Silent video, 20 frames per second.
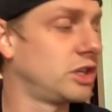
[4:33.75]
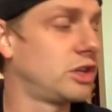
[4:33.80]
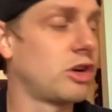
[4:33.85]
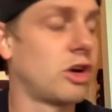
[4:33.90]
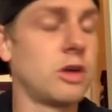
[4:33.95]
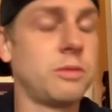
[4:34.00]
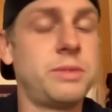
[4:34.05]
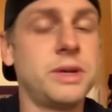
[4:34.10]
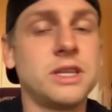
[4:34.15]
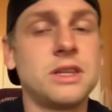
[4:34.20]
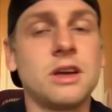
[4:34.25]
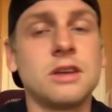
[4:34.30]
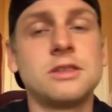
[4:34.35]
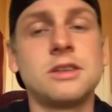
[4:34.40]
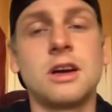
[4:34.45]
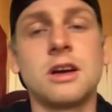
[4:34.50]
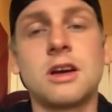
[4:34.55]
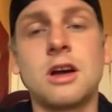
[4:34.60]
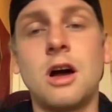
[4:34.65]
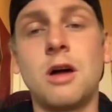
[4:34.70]
go to pickdawgz
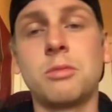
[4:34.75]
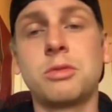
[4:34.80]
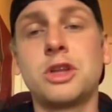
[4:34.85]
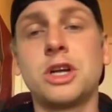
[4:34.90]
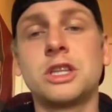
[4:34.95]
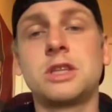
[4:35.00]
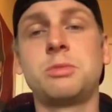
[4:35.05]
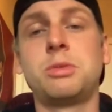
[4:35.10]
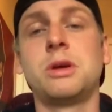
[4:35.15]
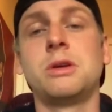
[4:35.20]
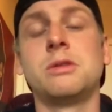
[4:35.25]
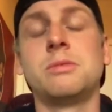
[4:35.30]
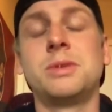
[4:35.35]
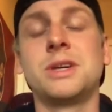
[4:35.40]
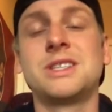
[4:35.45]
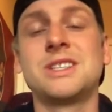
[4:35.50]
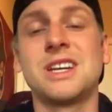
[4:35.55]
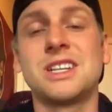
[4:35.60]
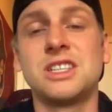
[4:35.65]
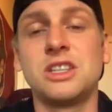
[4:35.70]
dot com, click the premium pick
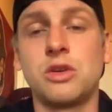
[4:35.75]
section,